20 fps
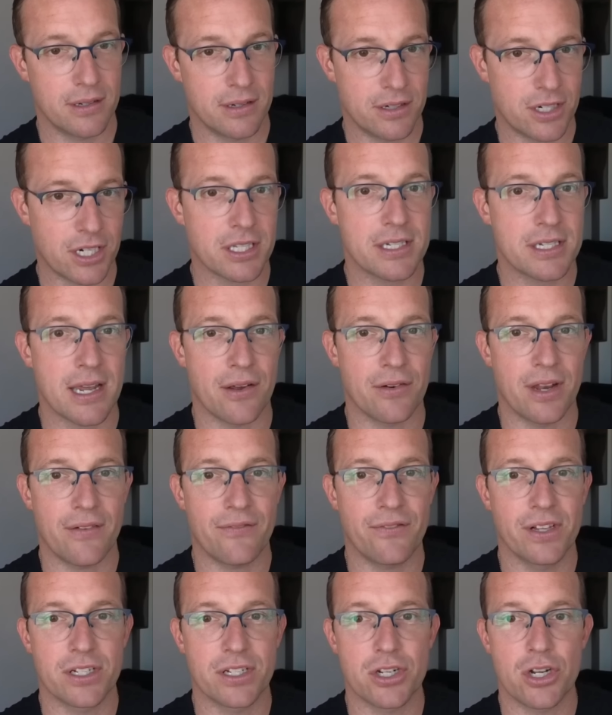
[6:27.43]
Check this out.
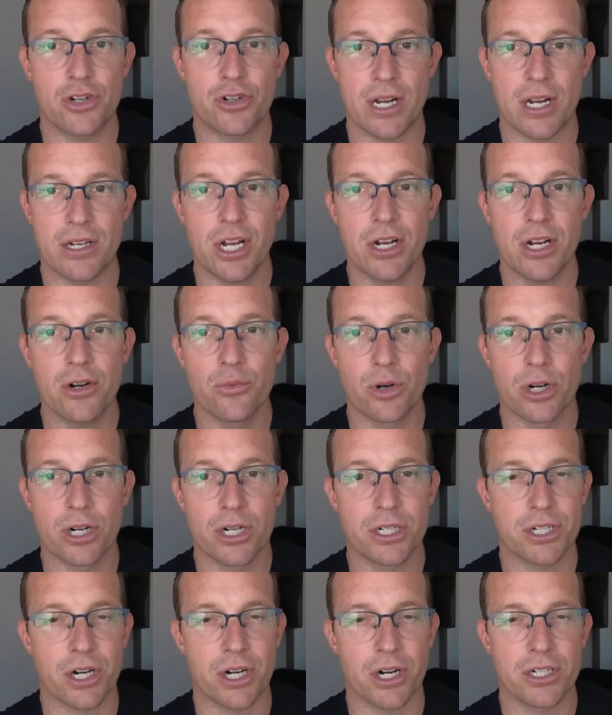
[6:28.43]
Netflix transgender
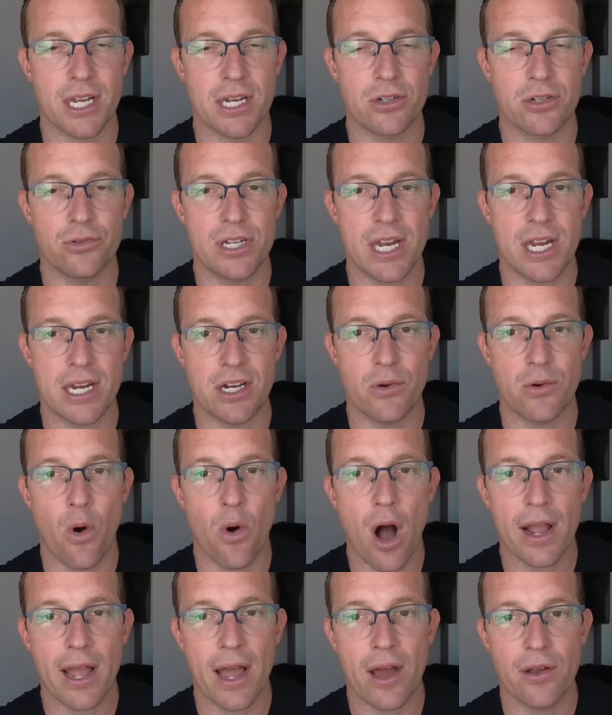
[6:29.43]
workers are set to stage a
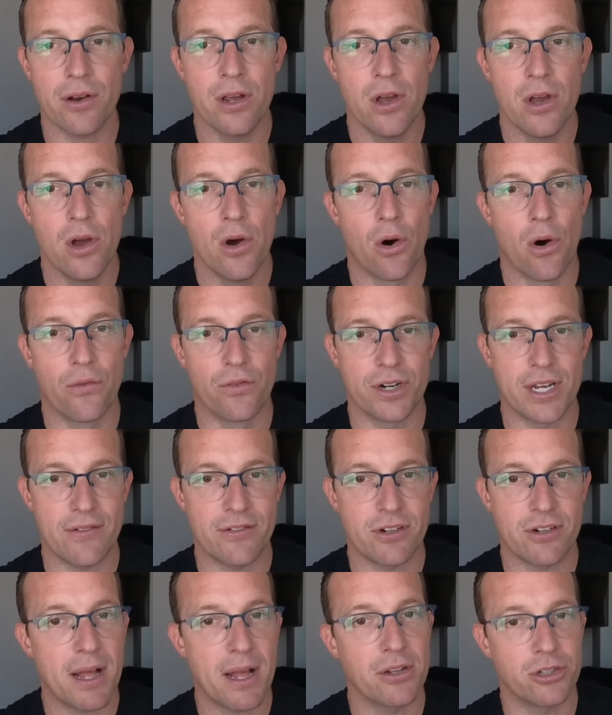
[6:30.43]
walkout over
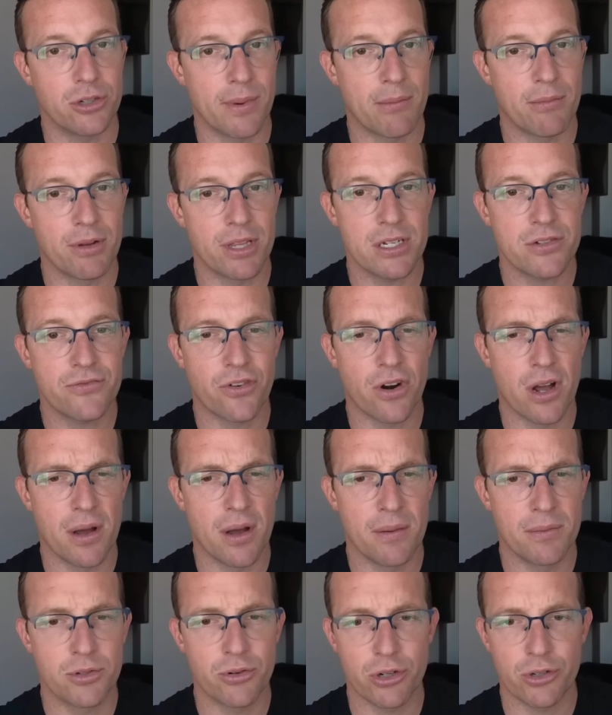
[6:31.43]
Dave Chappelle. Do you remember this
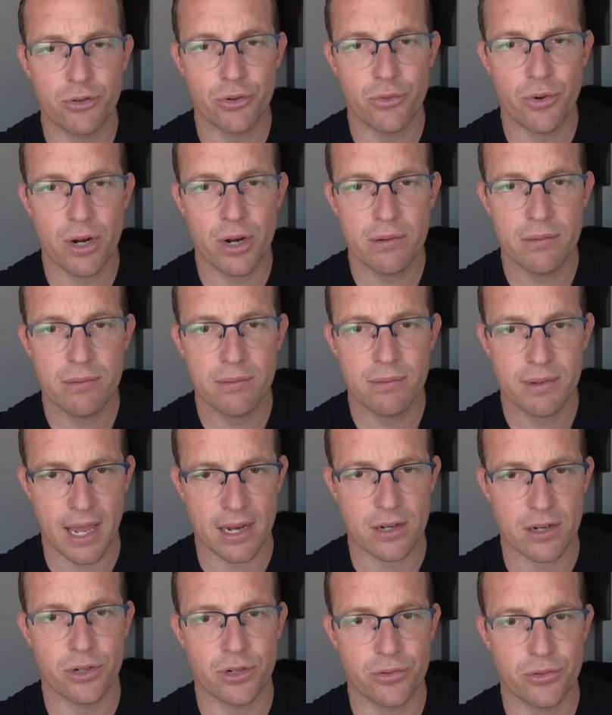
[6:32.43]
from 2021? Yeah,
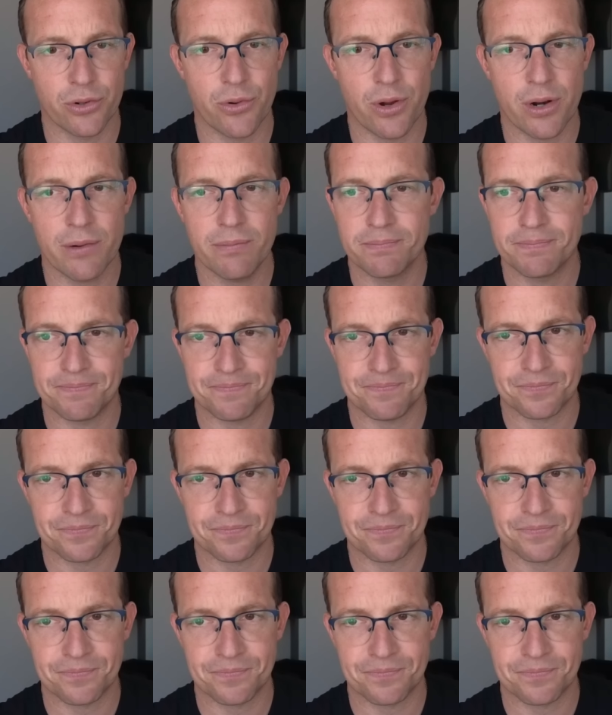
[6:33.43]
2021.